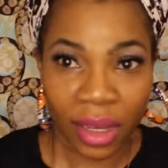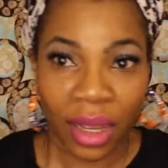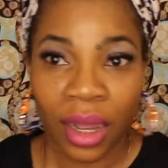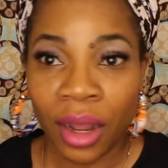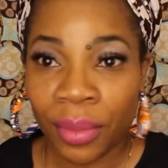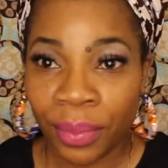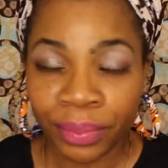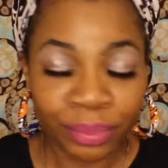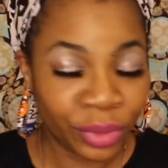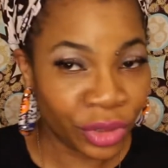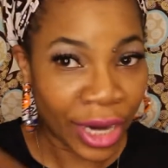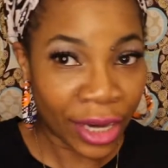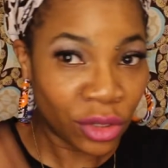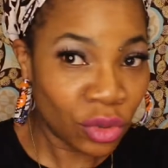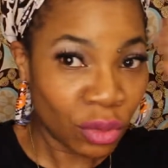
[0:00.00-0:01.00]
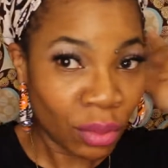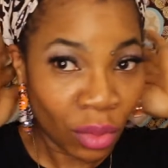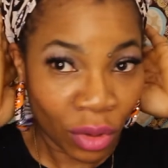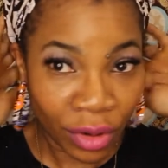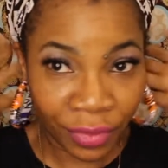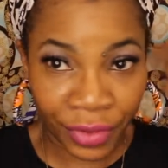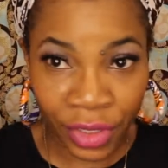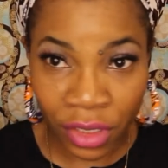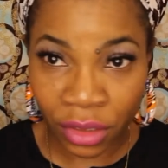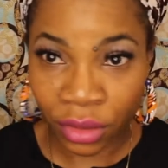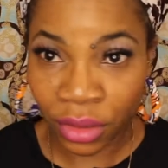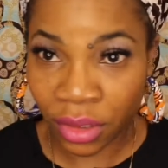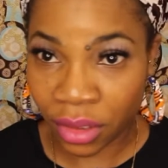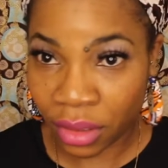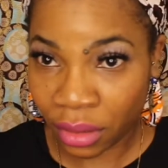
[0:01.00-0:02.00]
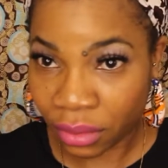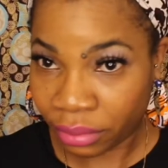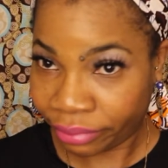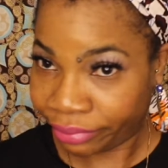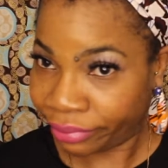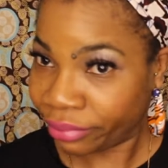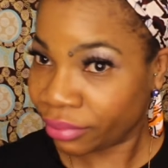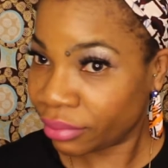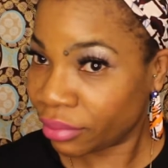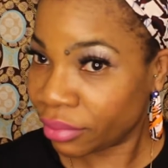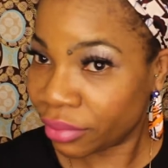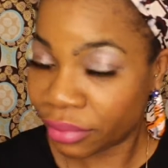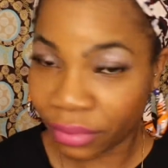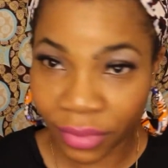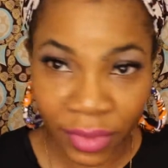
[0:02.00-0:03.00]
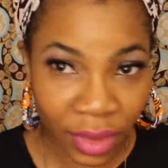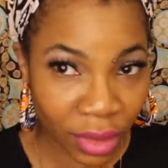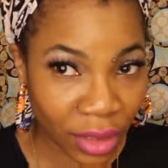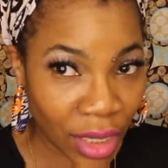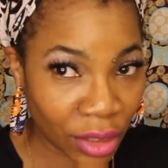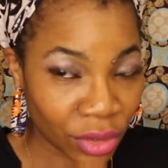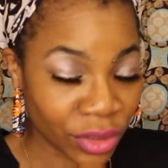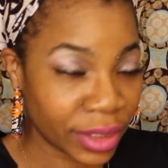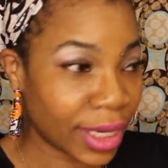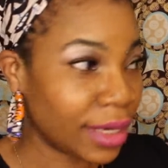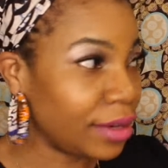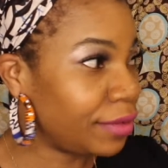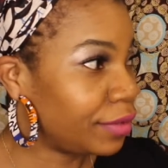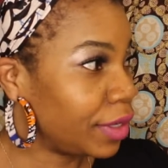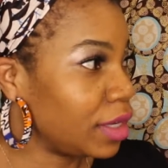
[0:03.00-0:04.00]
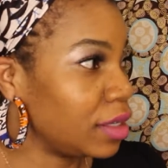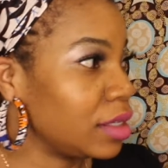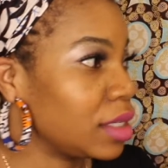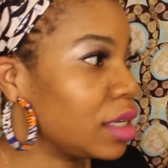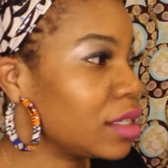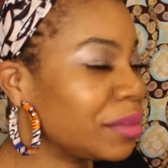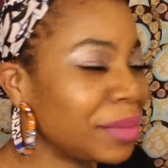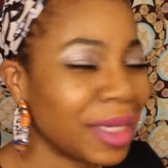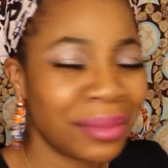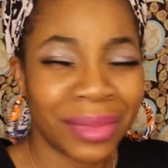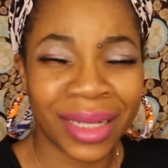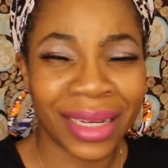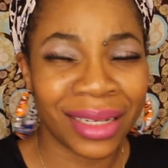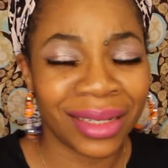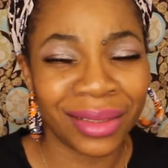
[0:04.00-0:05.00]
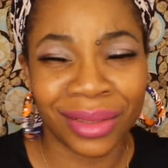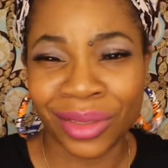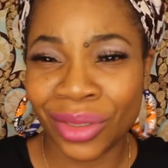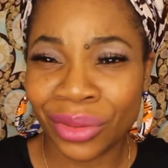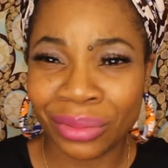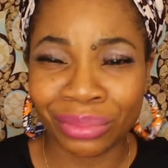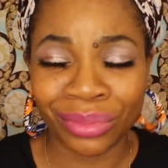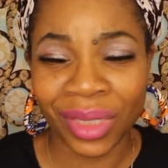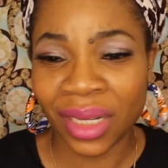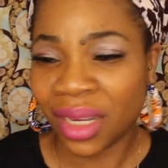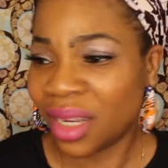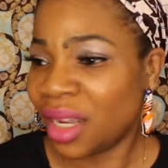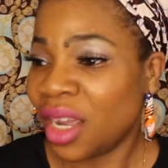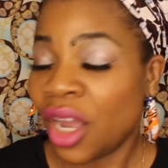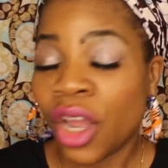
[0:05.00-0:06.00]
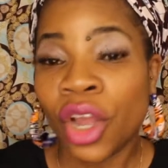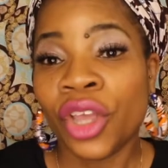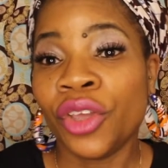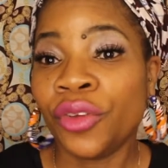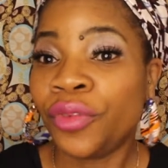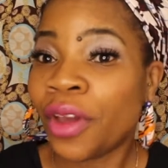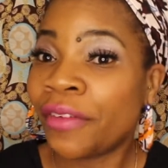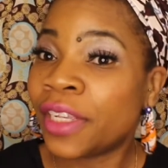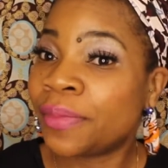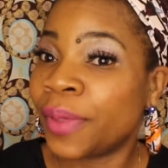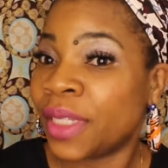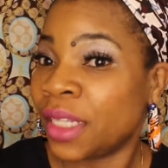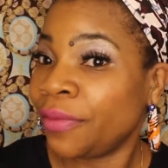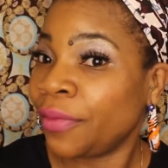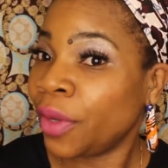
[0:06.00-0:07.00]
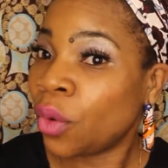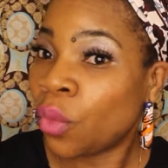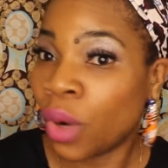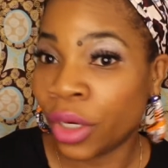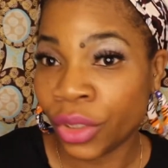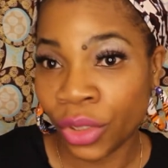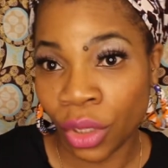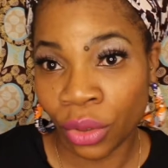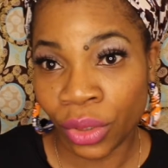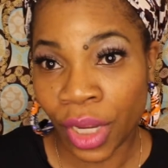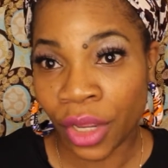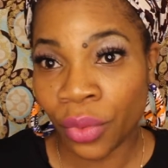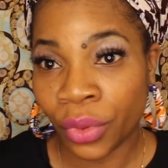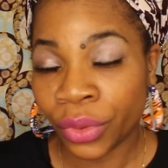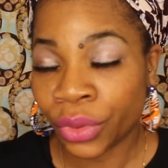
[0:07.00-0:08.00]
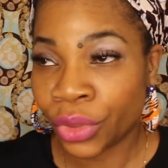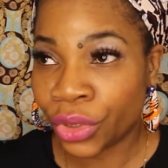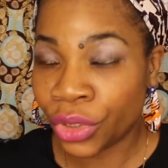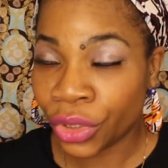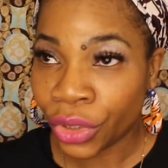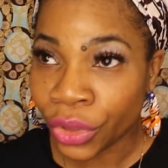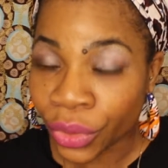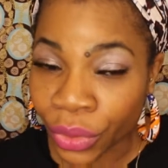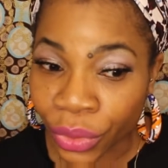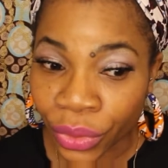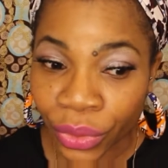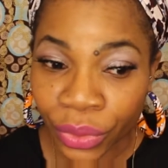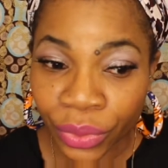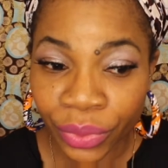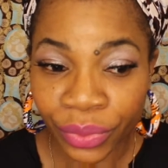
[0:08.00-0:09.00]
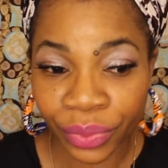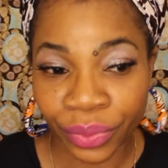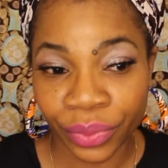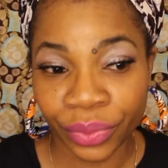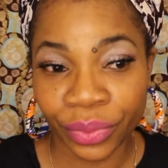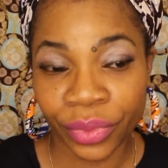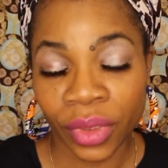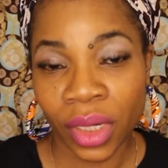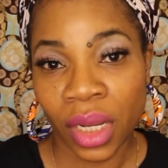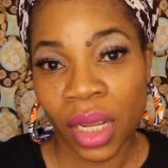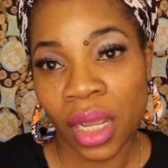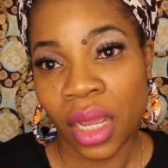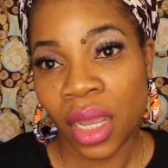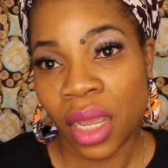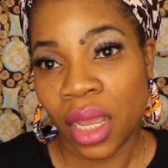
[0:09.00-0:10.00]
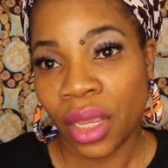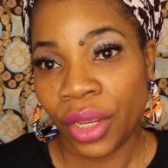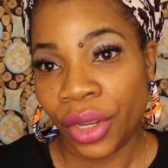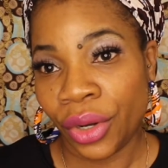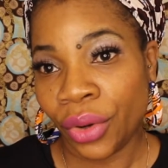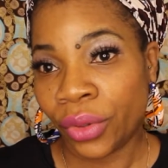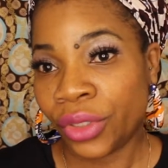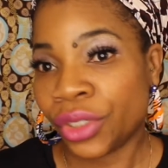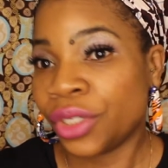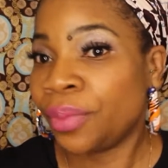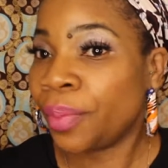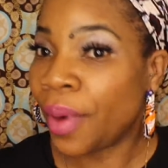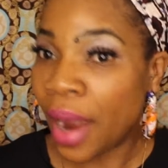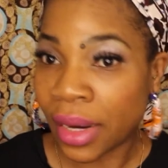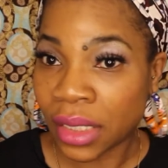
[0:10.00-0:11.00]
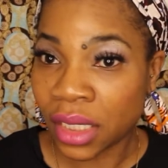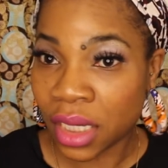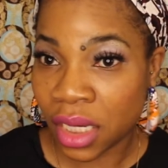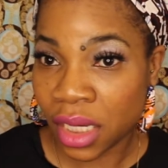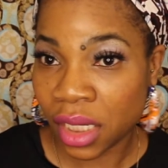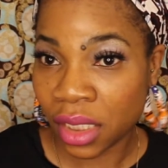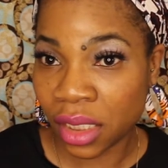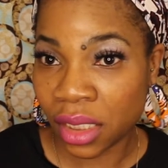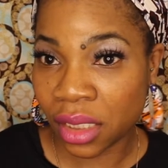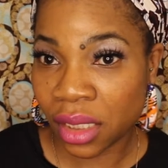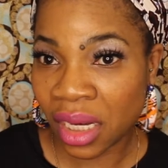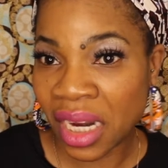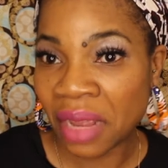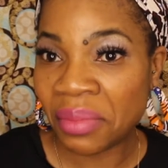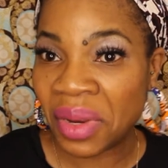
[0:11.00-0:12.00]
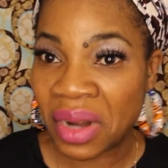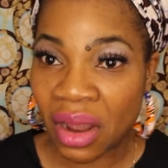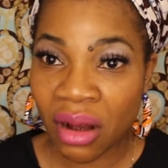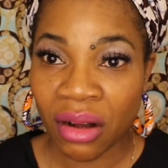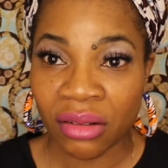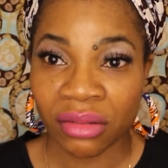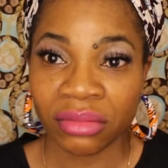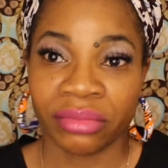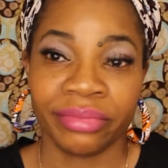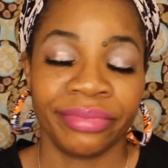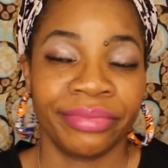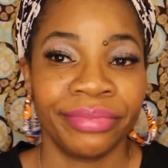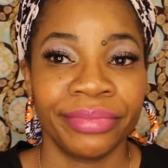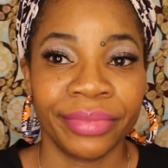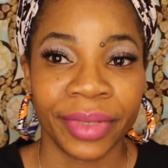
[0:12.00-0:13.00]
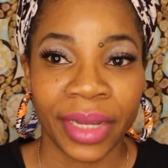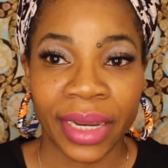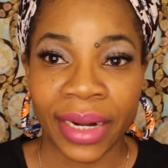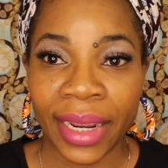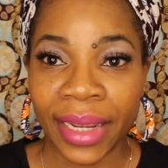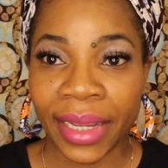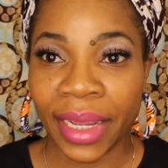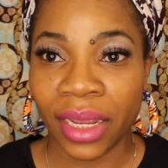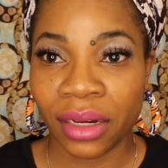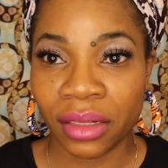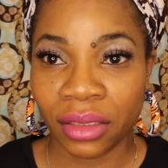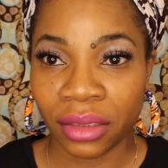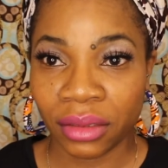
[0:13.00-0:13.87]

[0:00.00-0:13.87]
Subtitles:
I'll try and do more videos on how to tie different hairstyles. Sometimes like you don't, if you have a specific one though that you want to do, you know, just practice and let me know, and I can